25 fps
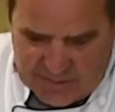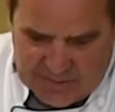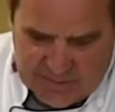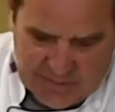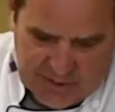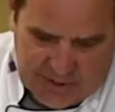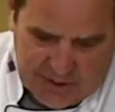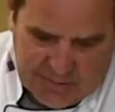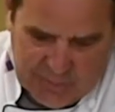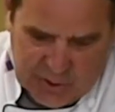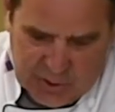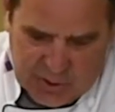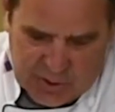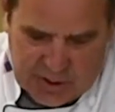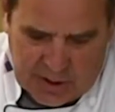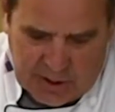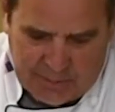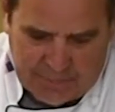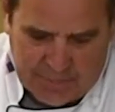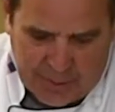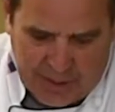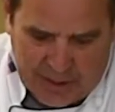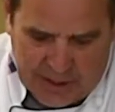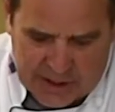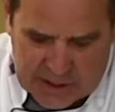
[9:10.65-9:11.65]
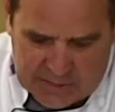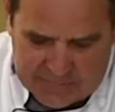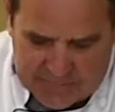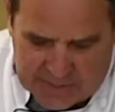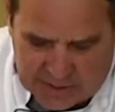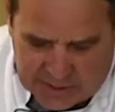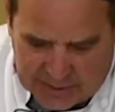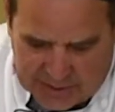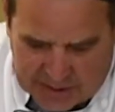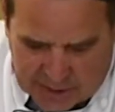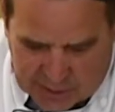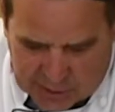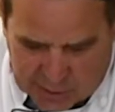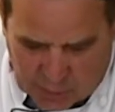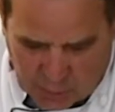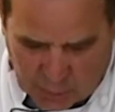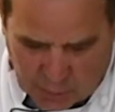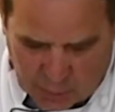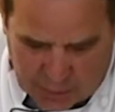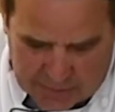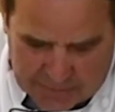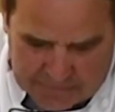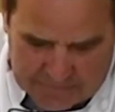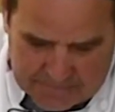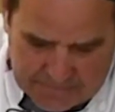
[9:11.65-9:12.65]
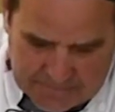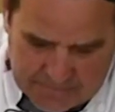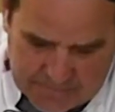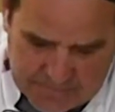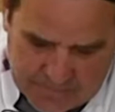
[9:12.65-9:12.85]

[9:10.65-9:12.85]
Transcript: And I'm using approximately a quart.